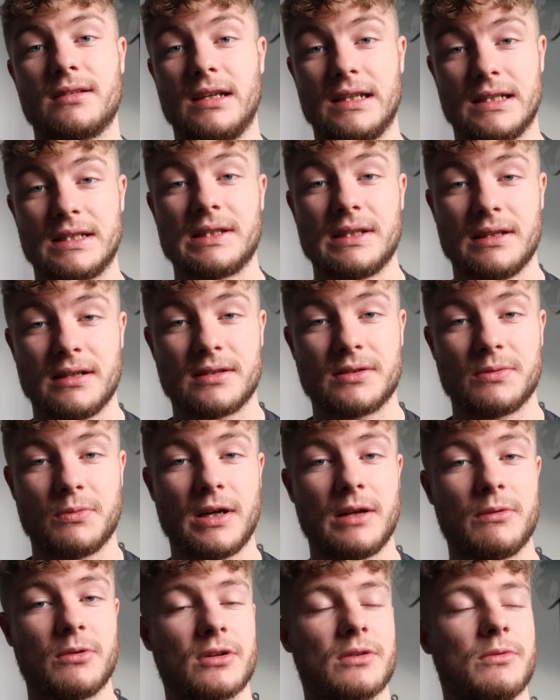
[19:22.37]
It's
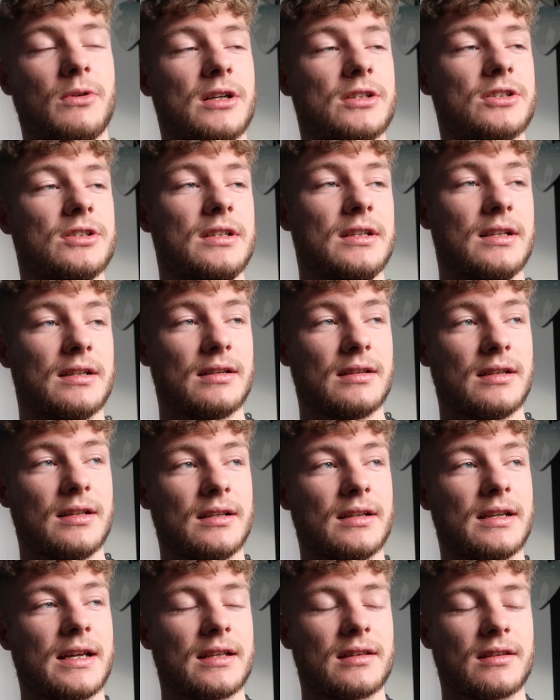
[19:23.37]
well worth watching.
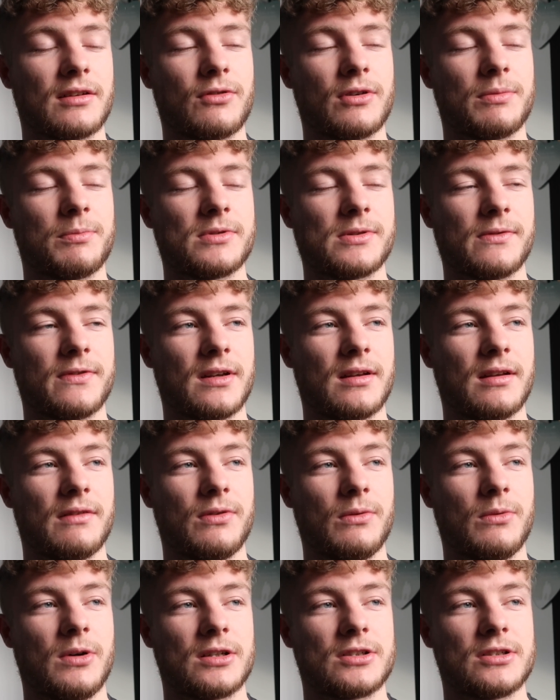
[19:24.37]
You'll get the grips of it
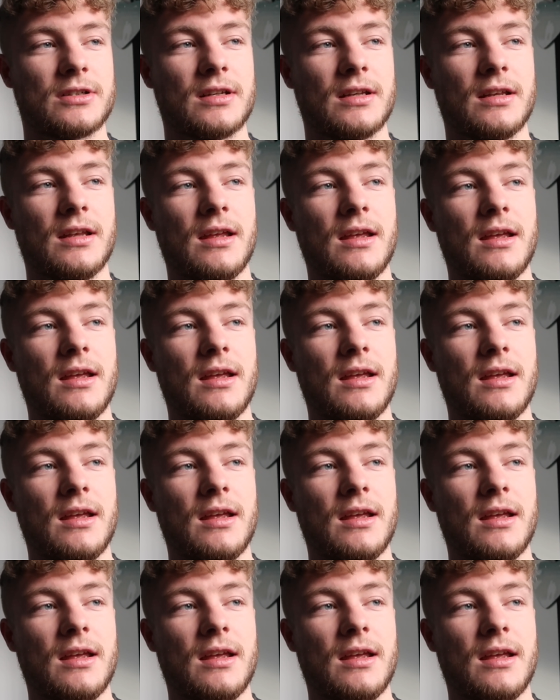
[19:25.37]
if you watch it.